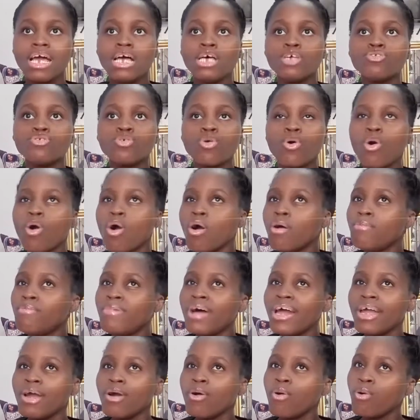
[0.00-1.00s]
So on
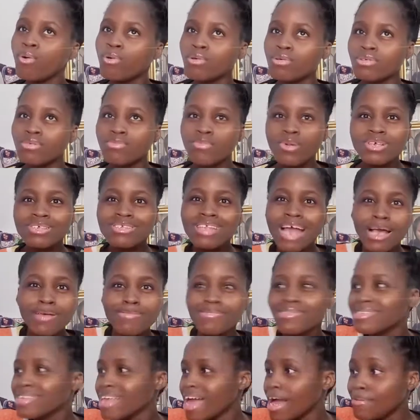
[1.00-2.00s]
my own, most times,